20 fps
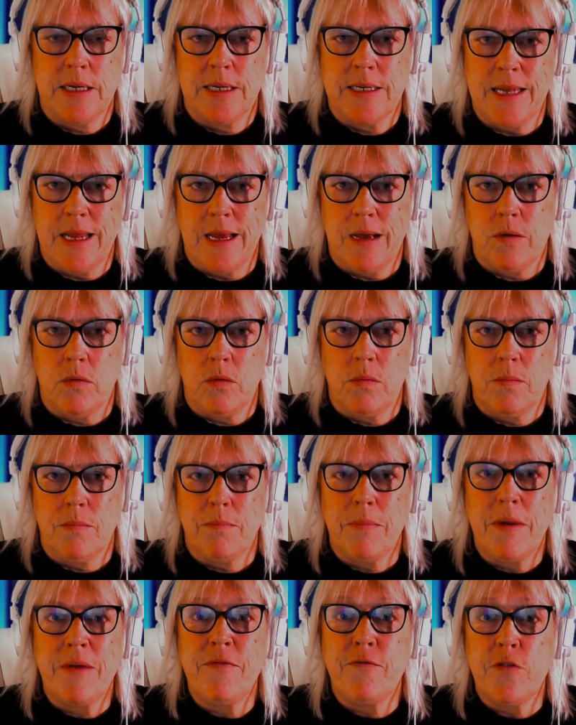Now,
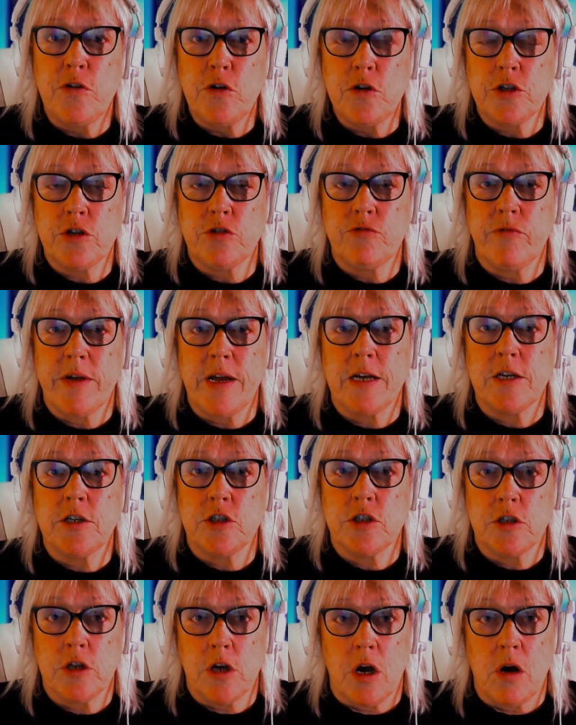my first
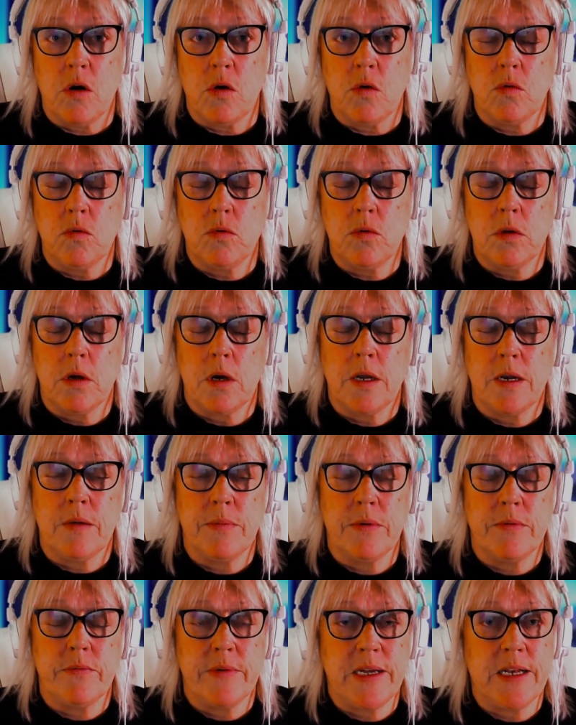reaction, Cole, and I'll
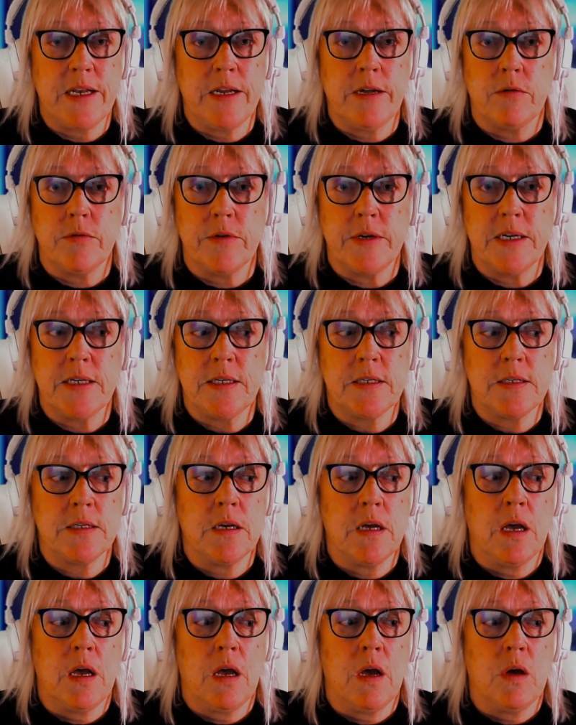be really honest,
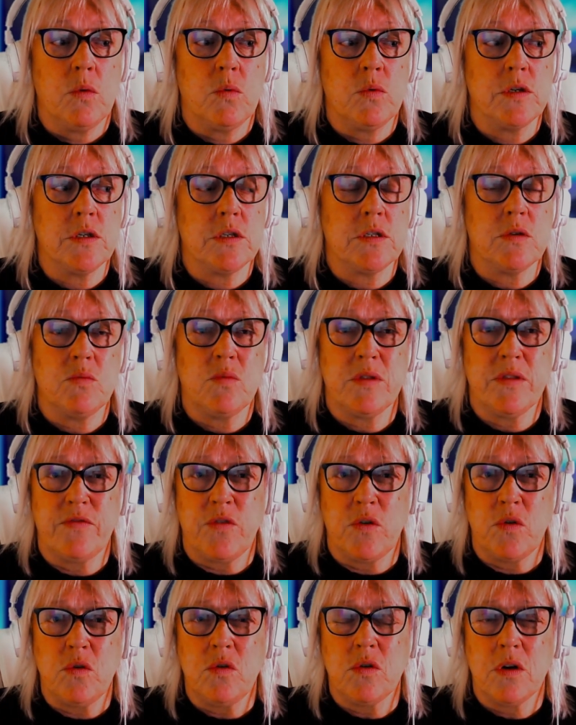was, what the
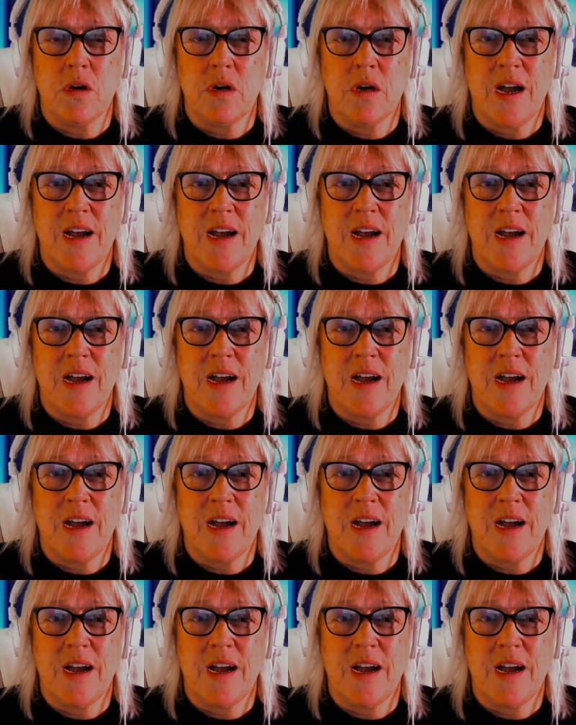fuck?